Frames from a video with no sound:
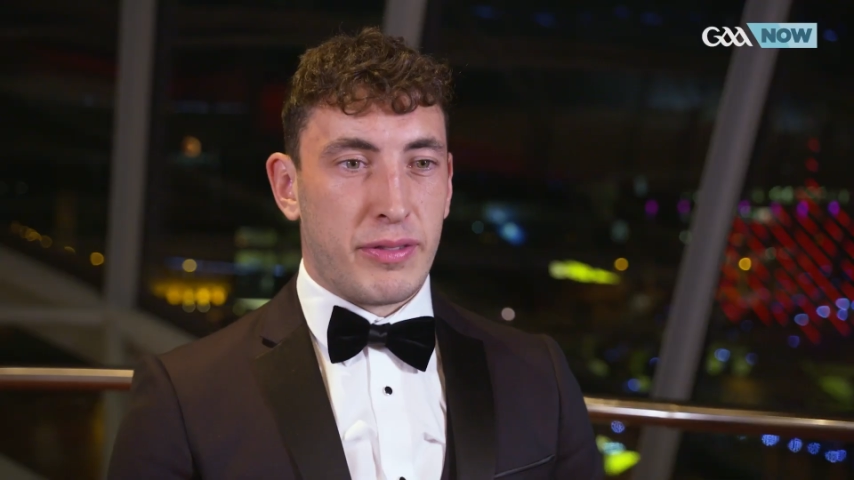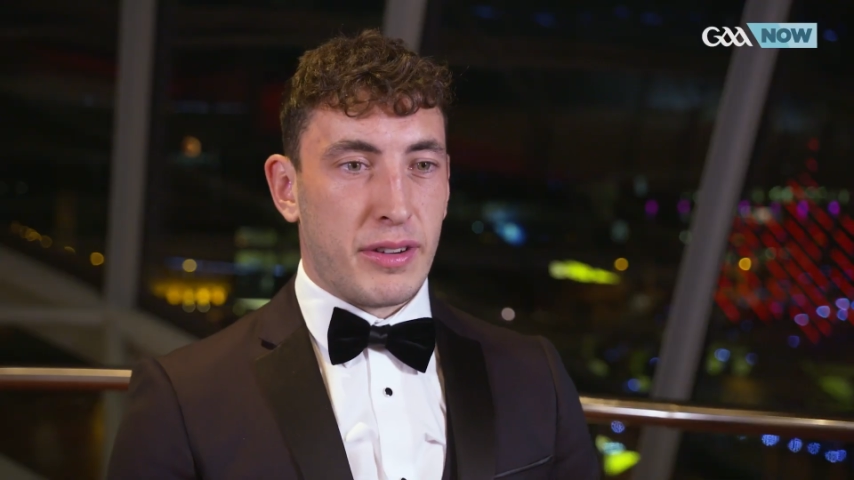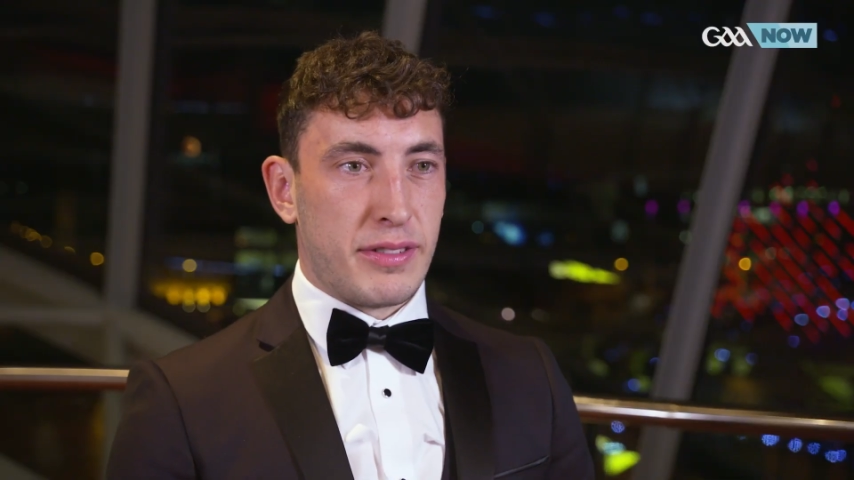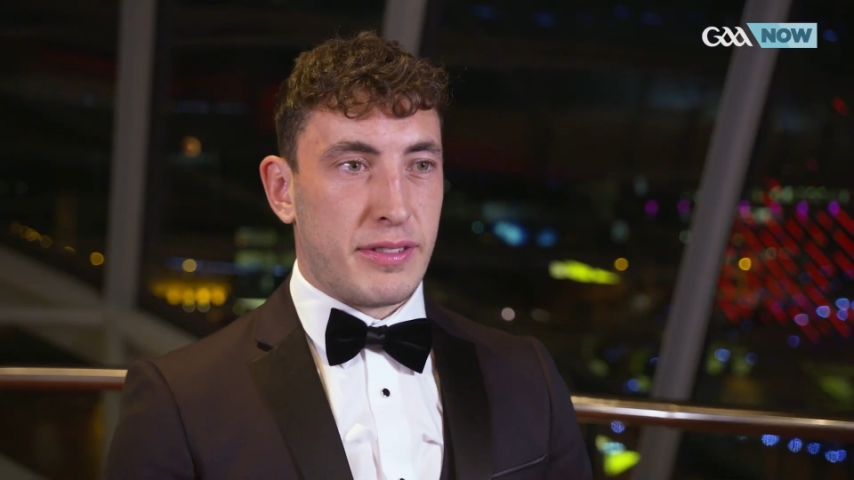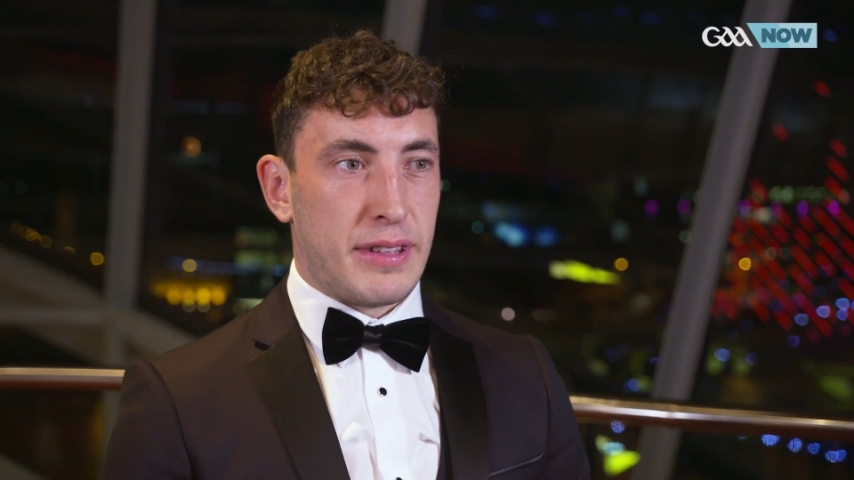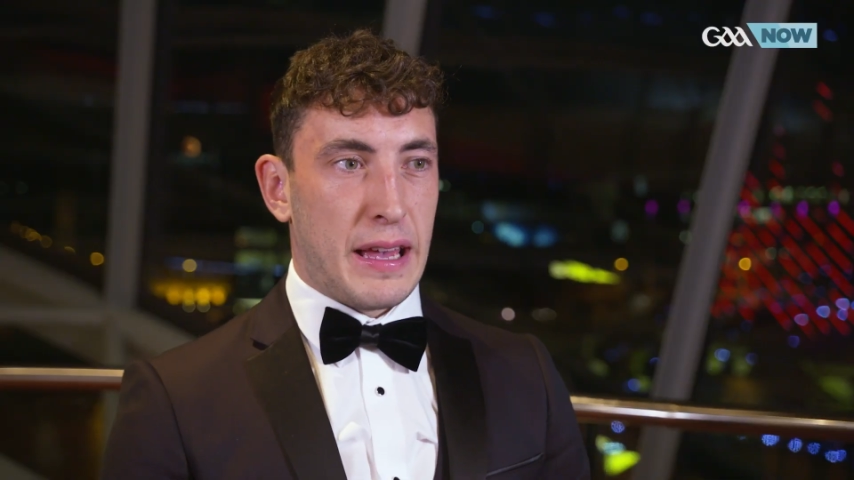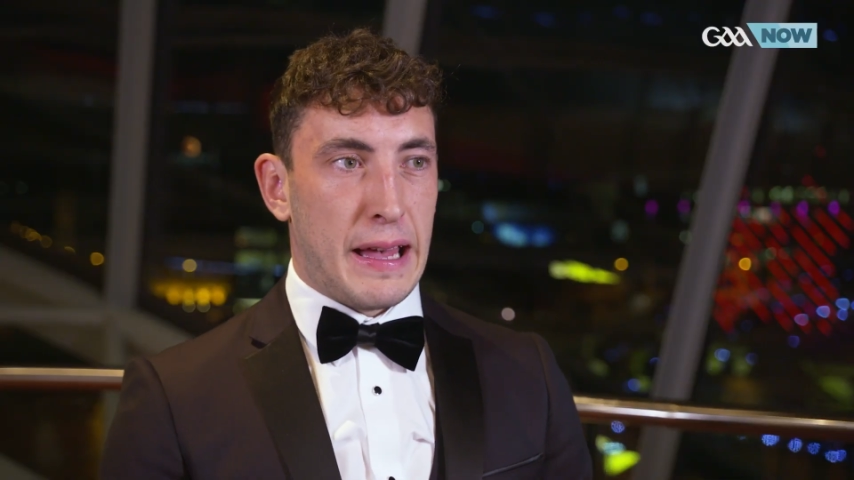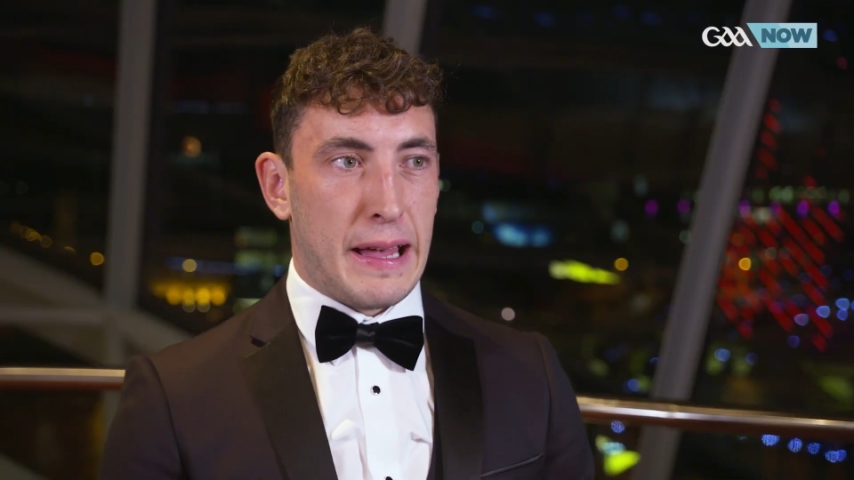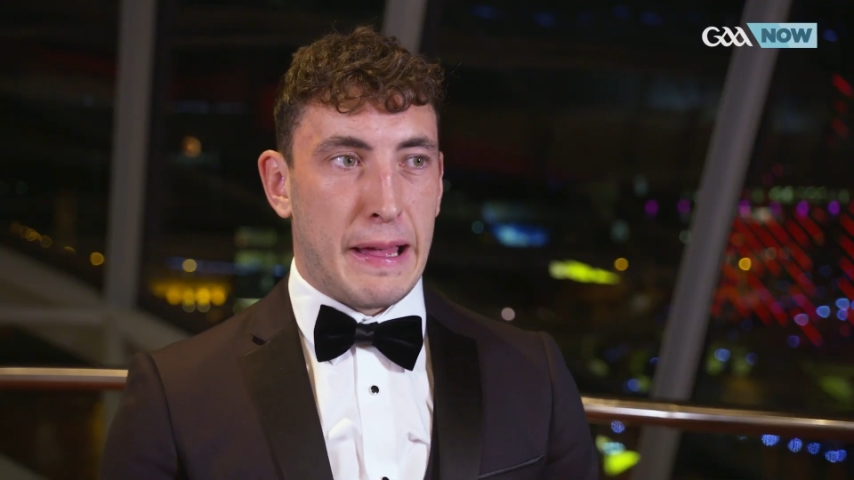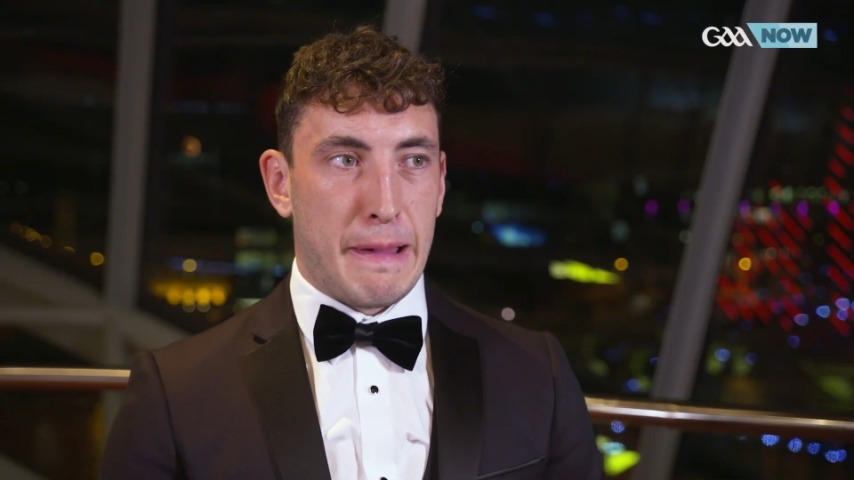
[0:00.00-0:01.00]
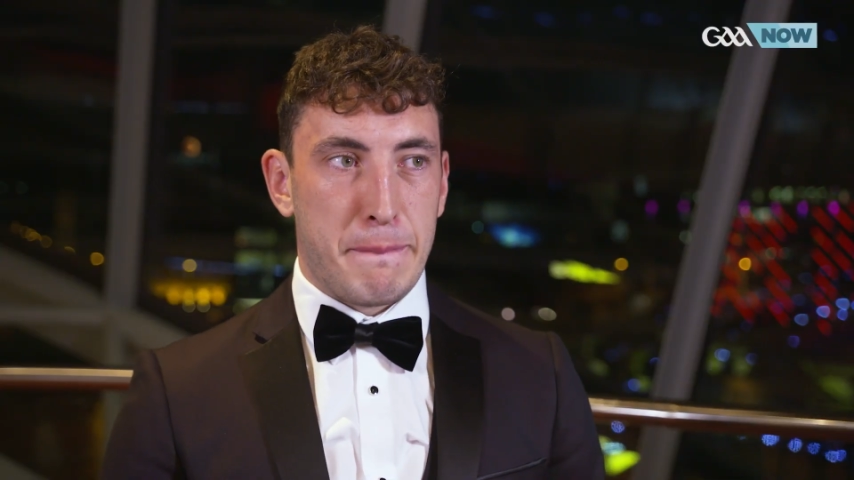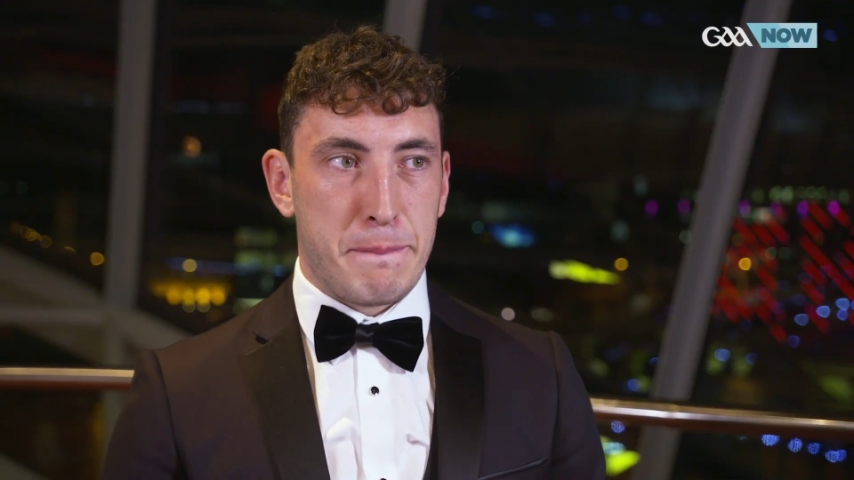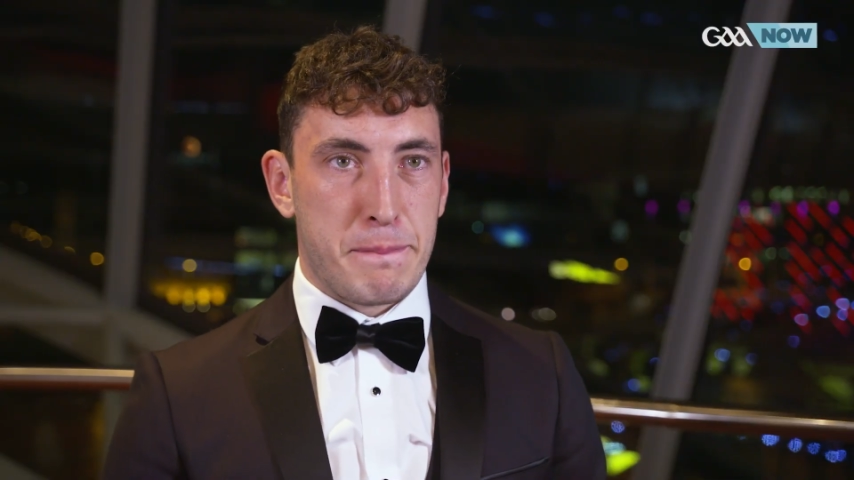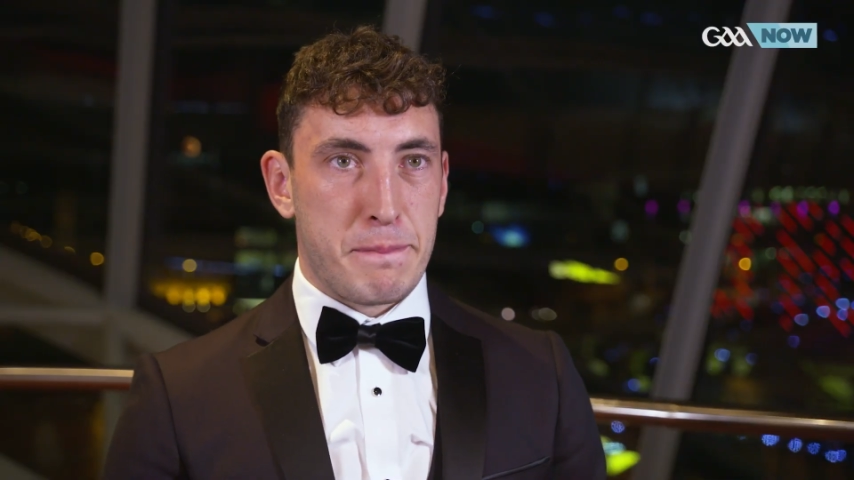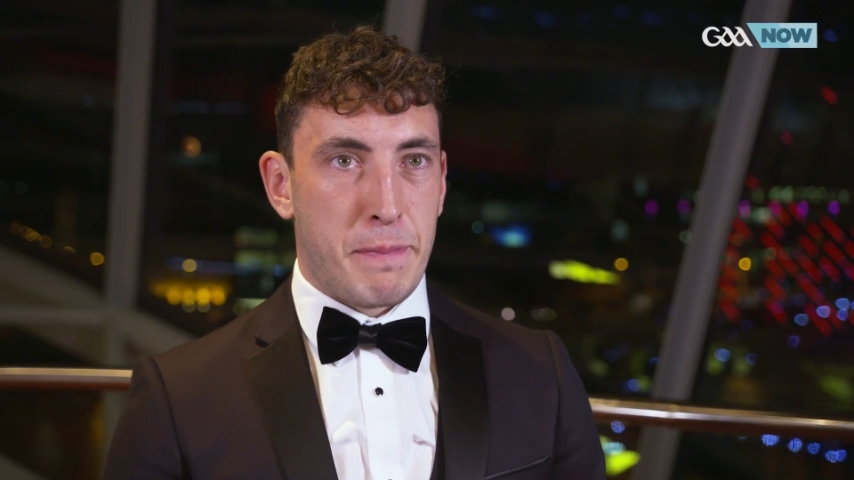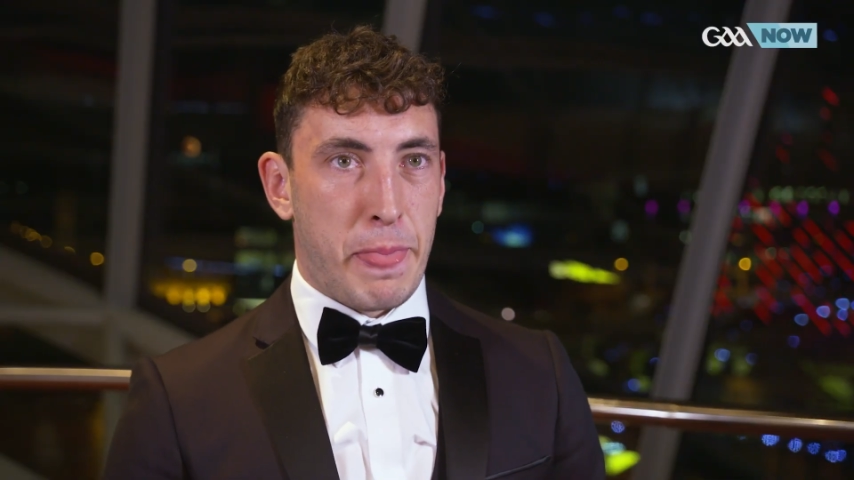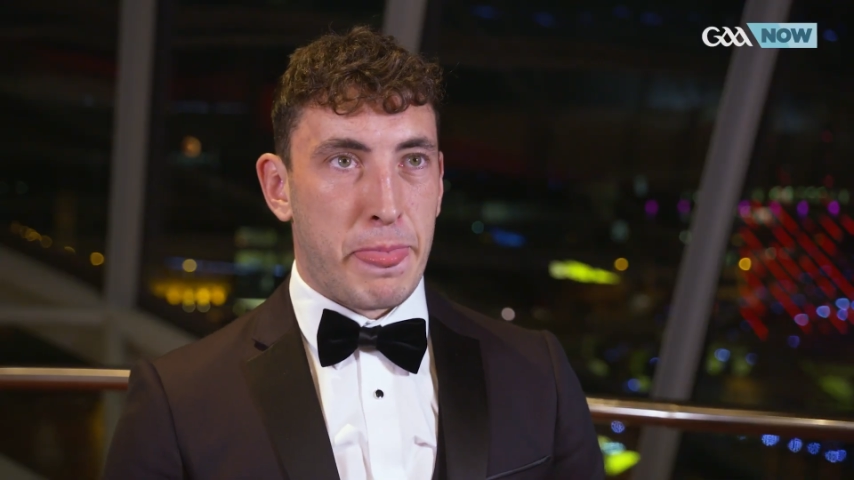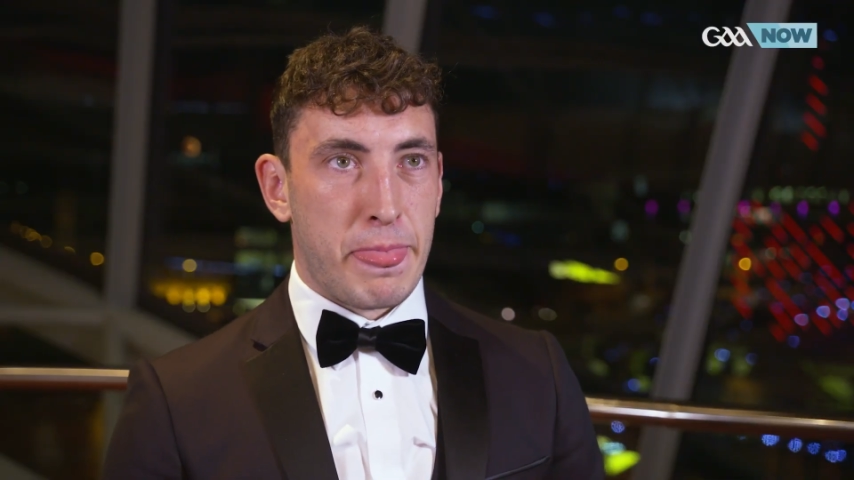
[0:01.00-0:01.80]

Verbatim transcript: for us. Um,